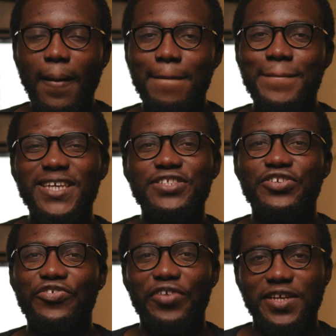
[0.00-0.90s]
makes the
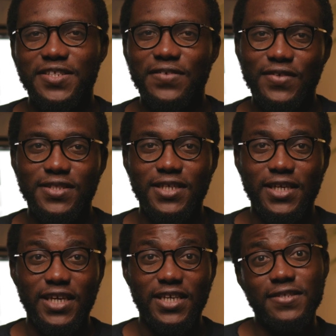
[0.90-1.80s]
creativity
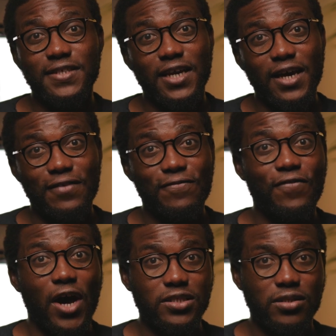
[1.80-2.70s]
easier and
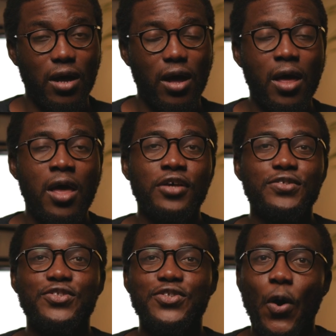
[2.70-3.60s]
faster.
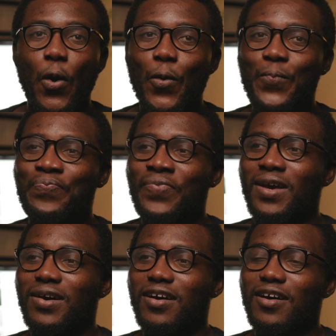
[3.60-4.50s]
So
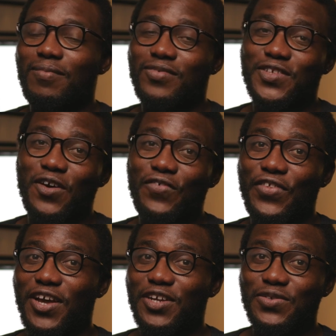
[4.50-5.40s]
without
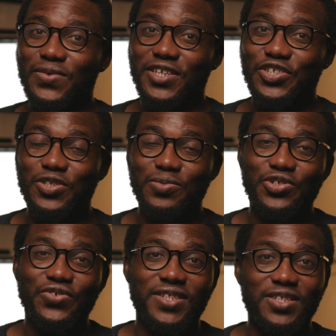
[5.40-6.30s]
further ado, let's jump
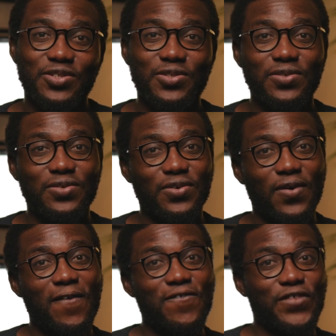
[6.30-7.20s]
straight into the
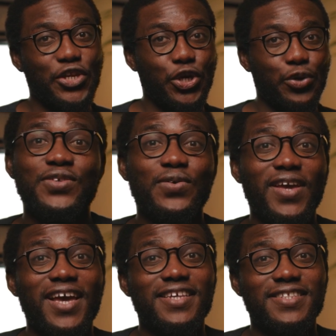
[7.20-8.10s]
video. So
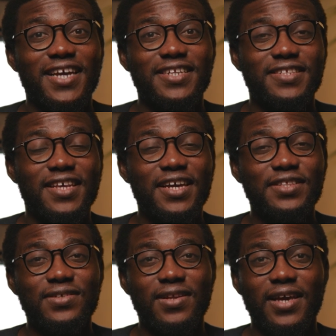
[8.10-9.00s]
guys, I decided
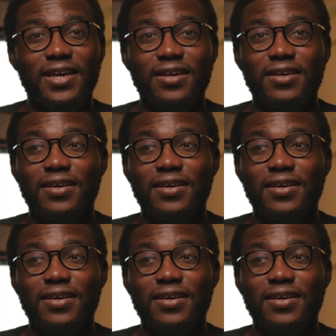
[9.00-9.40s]
to